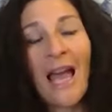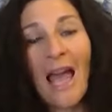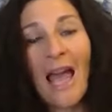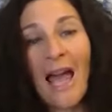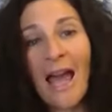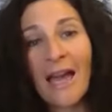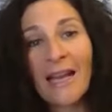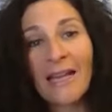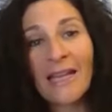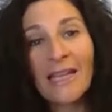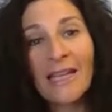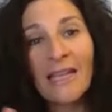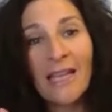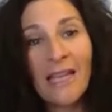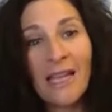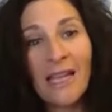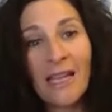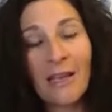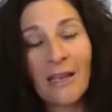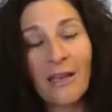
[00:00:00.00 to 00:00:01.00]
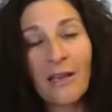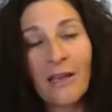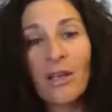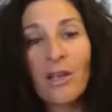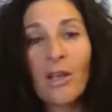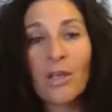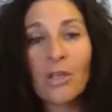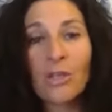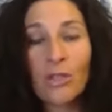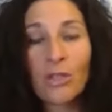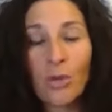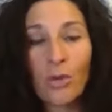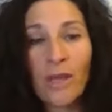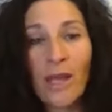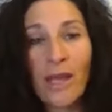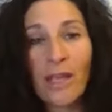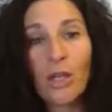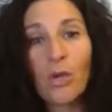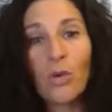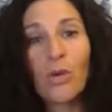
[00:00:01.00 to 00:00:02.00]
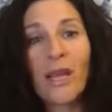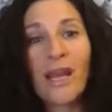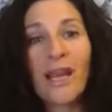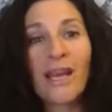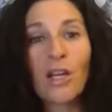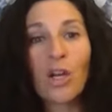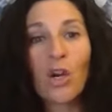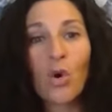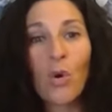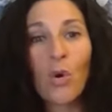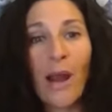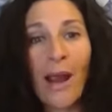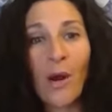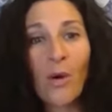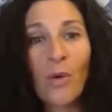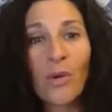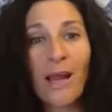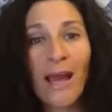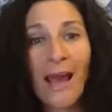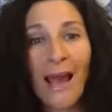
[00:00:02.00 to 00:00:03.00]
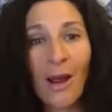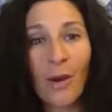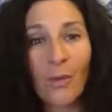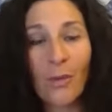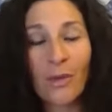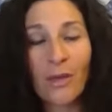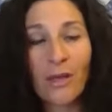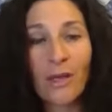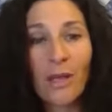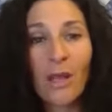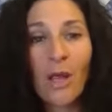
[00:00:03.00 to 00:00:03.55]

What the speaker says: adding in so that you can crowd out.